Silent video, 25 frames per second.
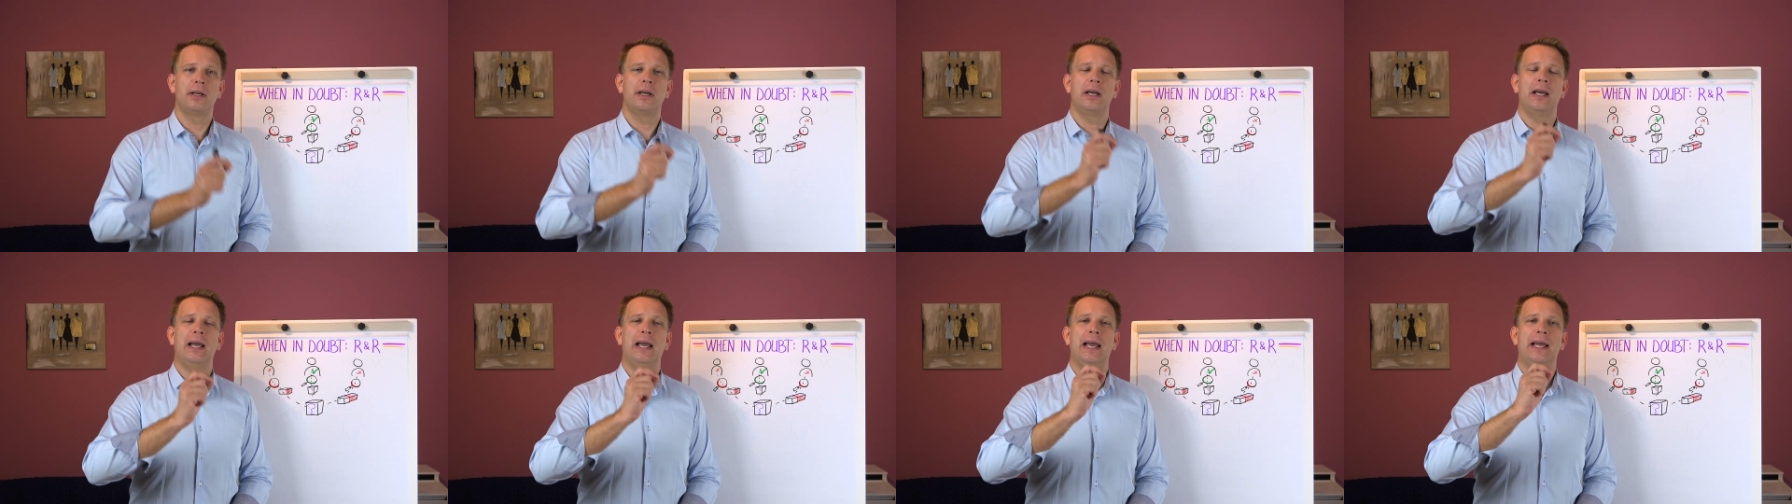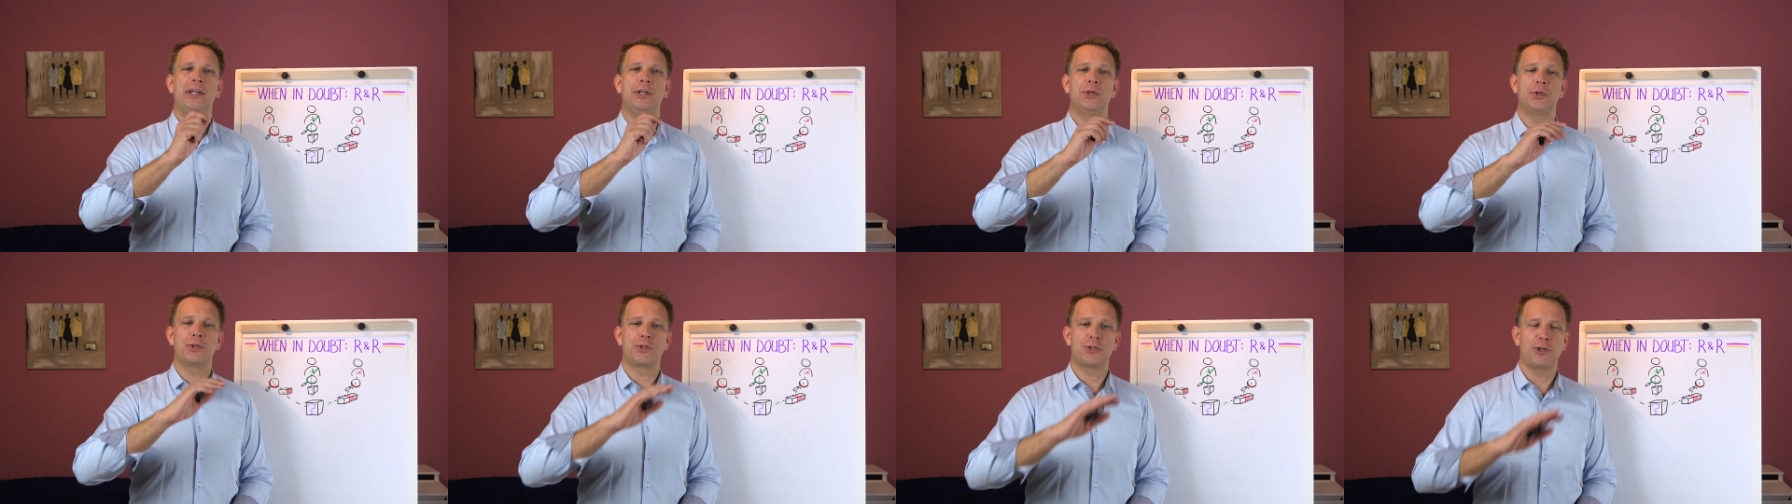
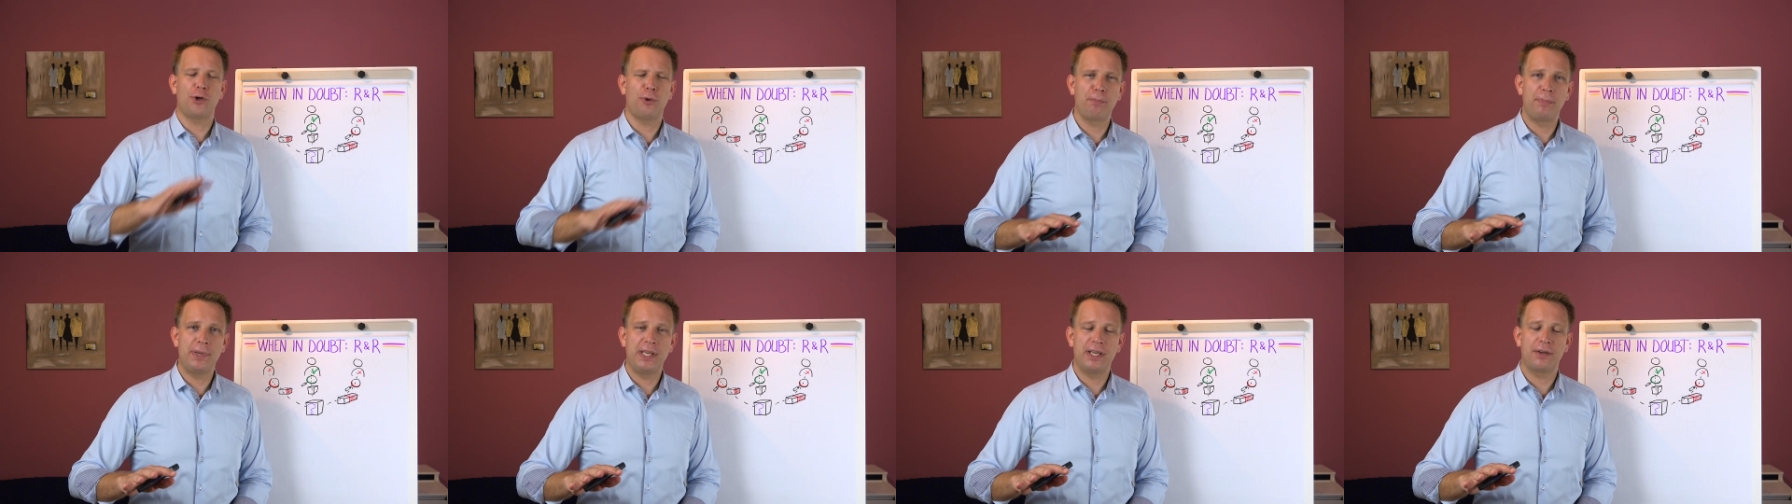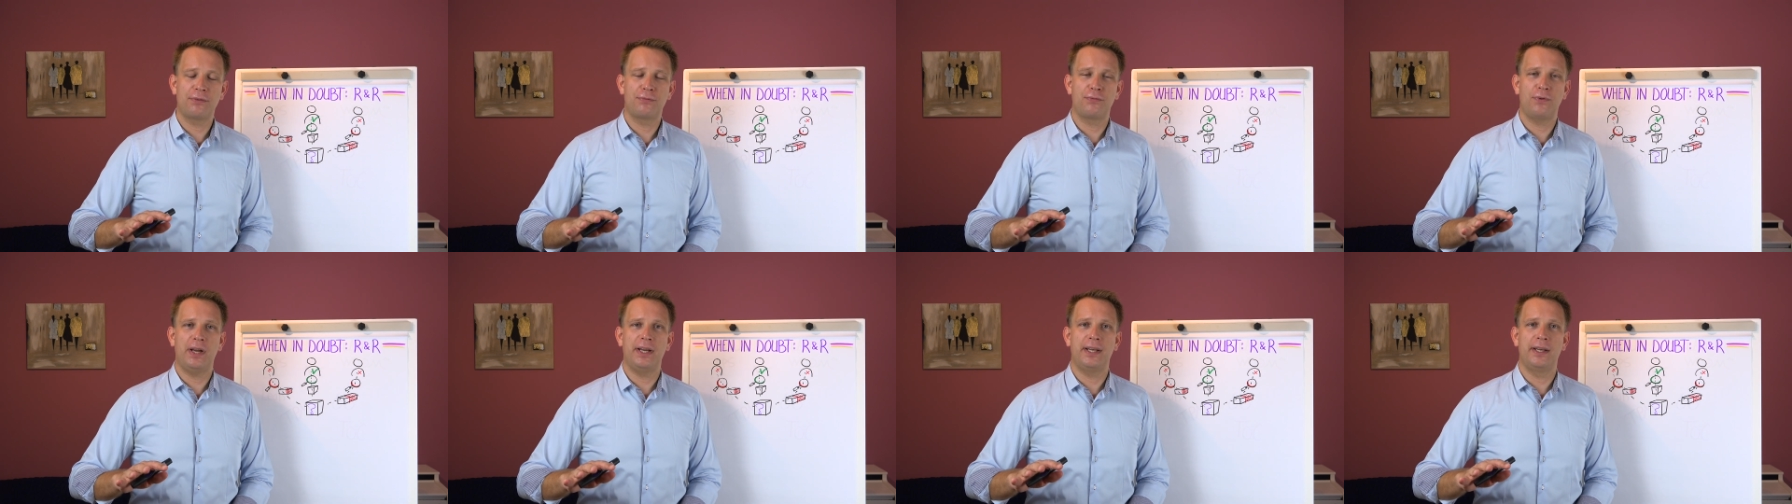and you stop being
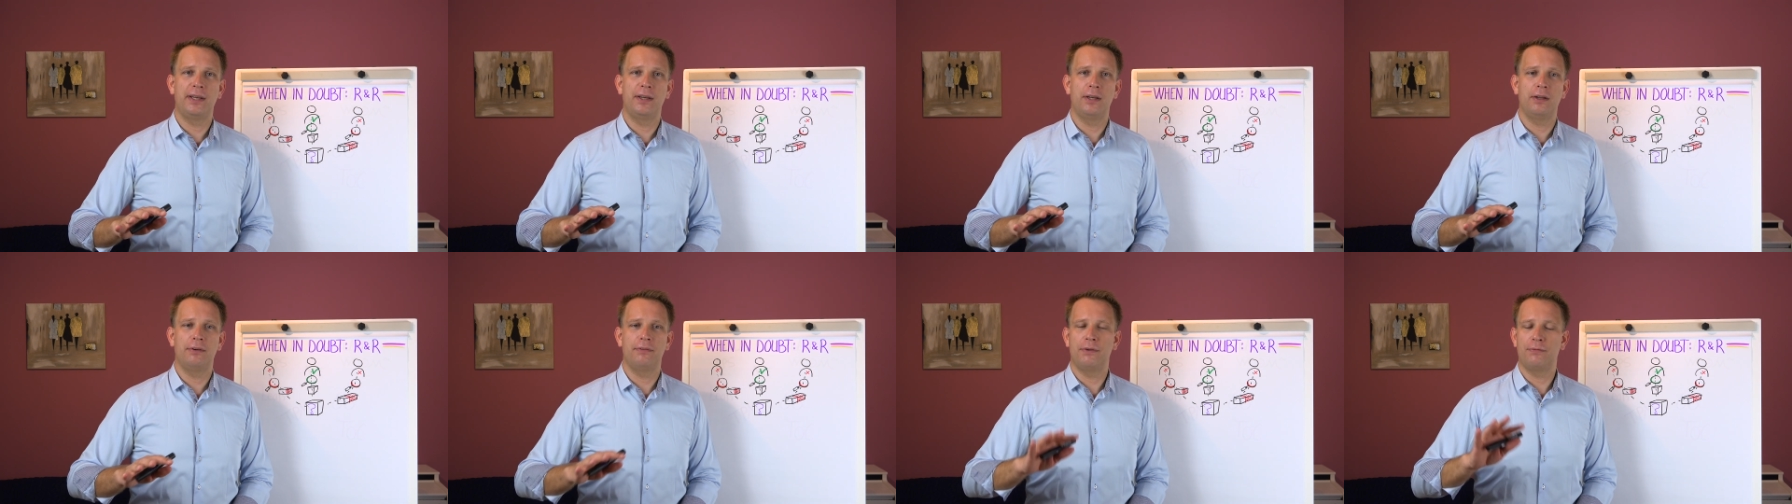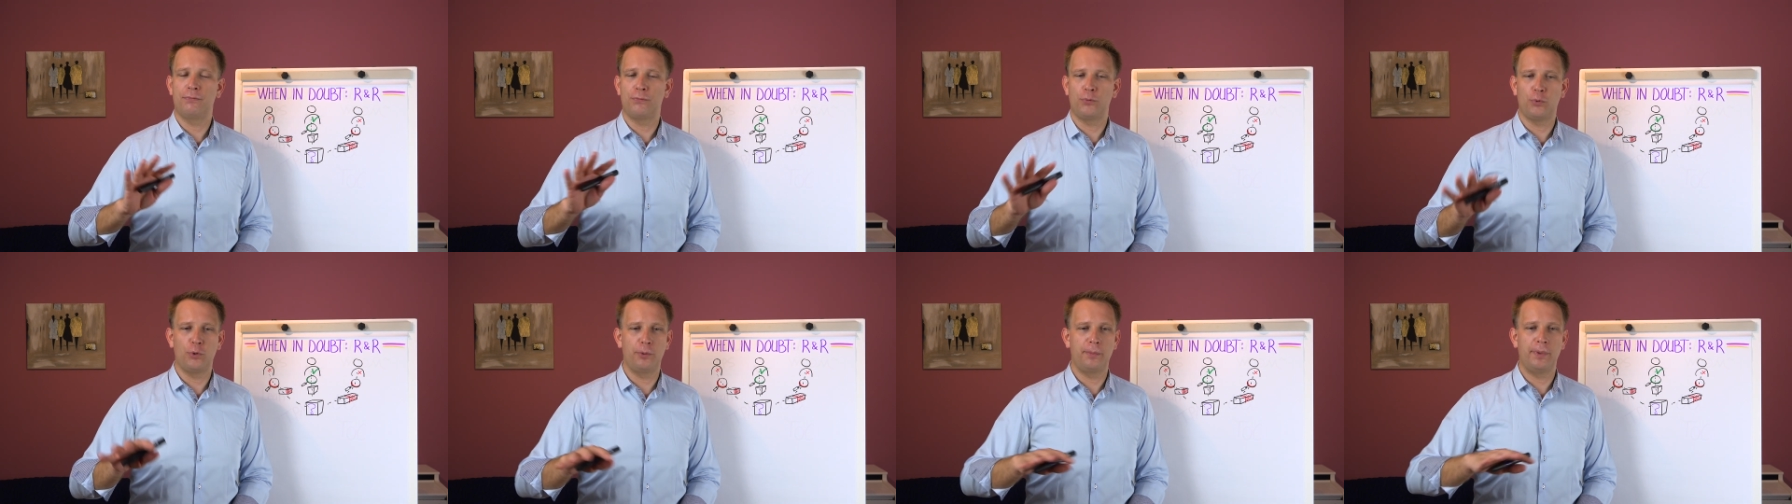frightened of the
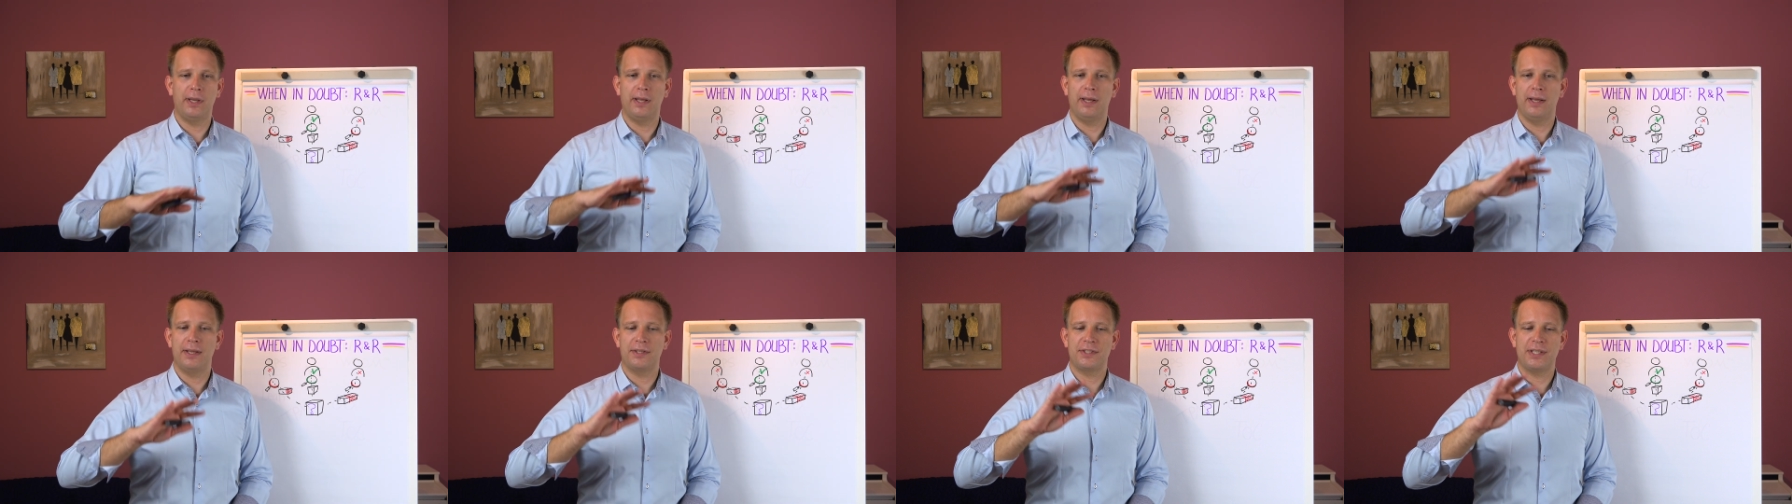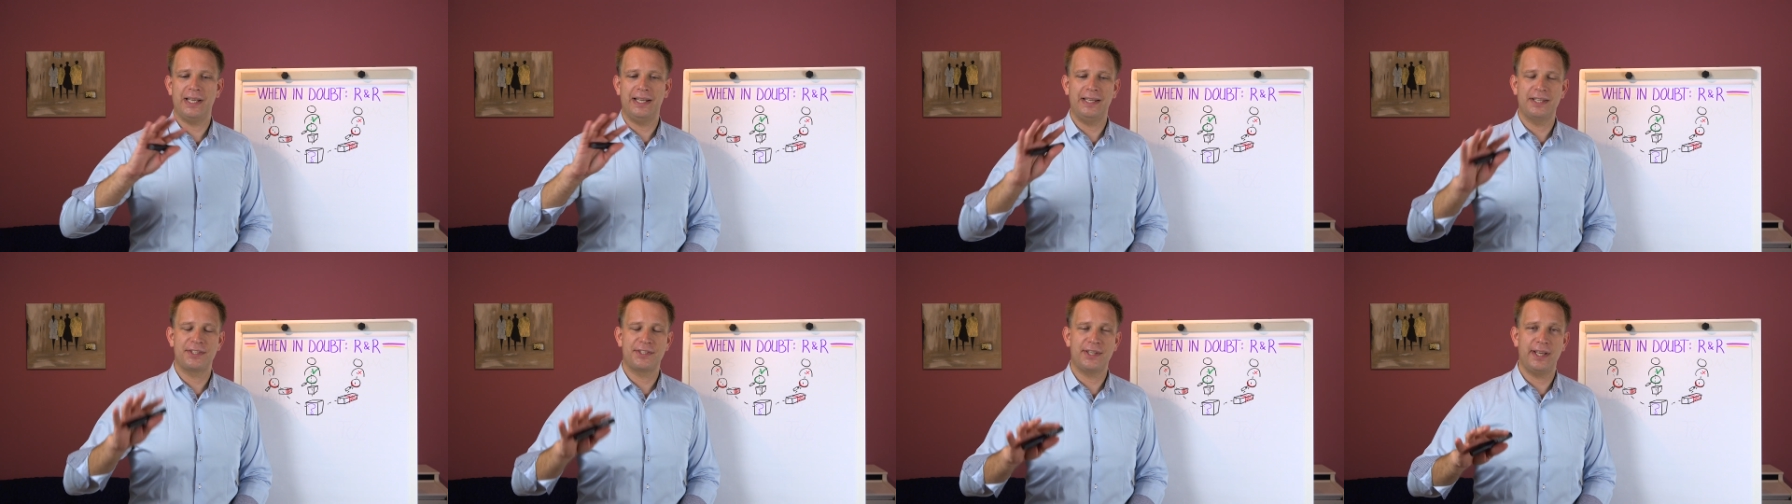formulas
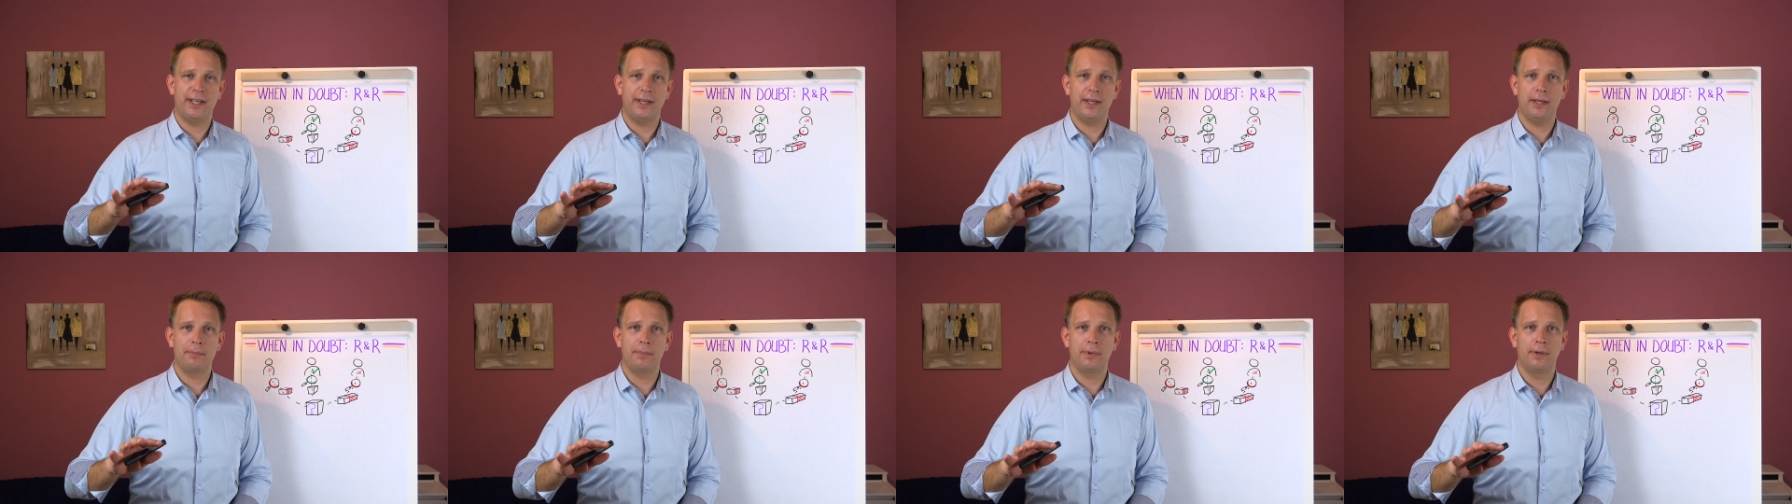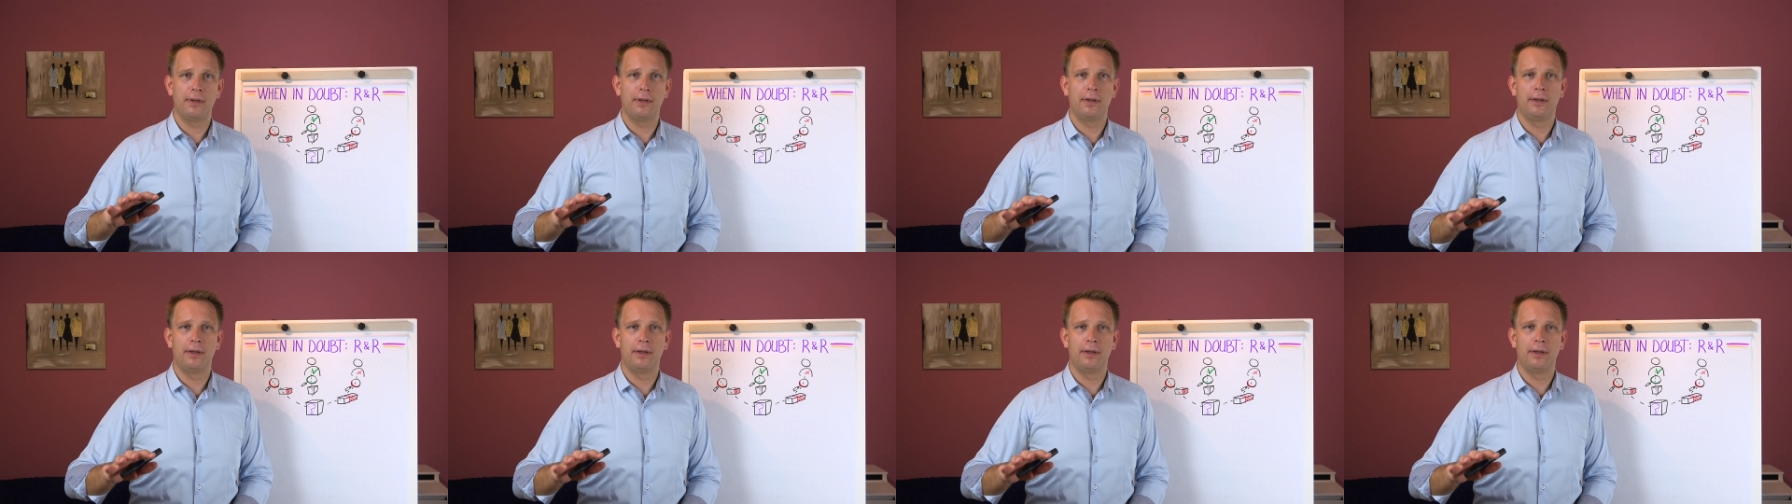and the setup,